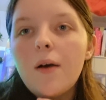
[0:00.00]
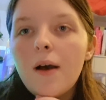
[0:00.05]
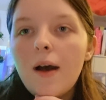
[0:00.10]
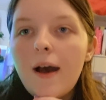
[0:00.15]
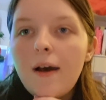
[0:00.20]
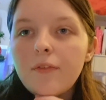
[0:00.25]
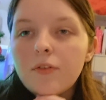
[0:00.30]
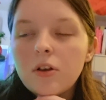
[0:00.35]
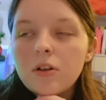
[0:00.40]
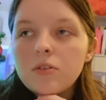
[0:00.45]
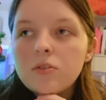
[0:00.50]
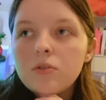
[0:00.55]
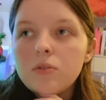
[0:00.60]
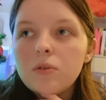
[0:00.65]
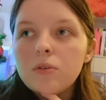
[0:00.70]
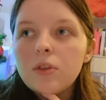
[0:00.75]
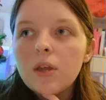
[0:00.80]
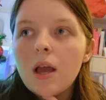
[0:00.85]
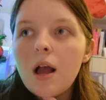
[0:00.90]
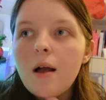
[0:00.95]
I have got 2
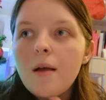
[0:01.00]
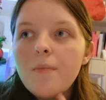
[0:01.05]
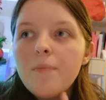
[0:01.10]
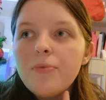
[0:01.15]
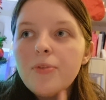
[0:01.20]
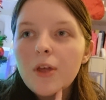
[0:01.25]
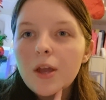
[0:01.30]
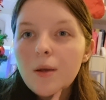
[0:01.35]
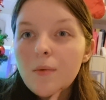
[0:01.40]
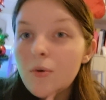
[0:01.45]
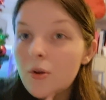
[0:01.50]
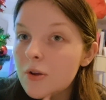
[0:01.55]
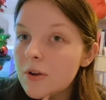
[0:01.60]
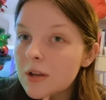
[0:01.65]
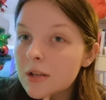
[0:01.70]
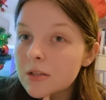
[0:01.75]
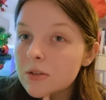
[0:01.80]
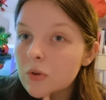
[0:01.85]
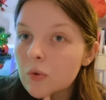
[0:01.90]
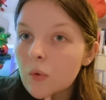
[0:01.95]
things. I think I'm going
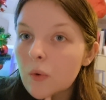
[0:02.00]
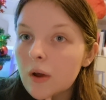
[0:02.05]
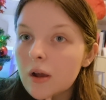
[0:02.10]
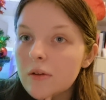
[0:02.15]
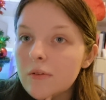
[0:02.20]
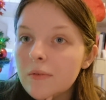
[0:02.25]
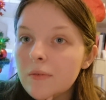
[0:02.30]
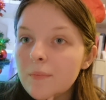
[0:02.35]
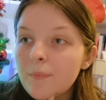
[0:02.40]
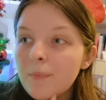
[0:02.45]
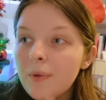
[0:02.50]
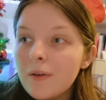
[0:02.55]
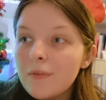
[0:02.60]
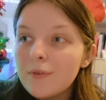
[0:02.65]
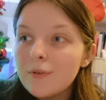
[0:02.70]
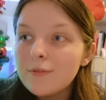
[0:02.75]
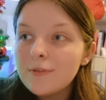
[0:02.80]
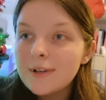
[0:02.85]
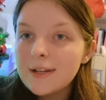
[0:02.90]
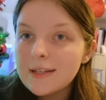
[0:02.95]
into quite a bit of
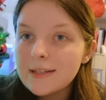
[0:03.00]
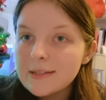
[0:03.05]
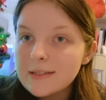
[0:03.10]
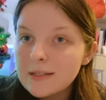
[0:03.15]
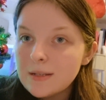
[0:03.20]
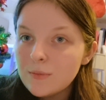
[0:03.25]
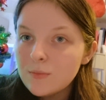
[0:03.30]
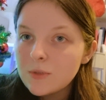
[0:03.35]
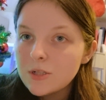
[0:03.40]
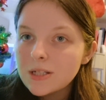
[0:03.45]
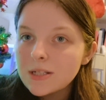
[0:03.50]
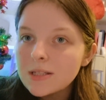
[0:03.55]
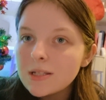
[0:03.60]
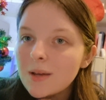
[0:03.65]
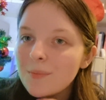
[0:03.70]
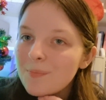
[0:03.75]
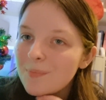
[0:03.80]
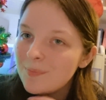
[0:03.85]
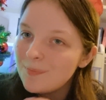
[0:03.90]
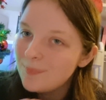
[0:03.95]
a reading slump, which is a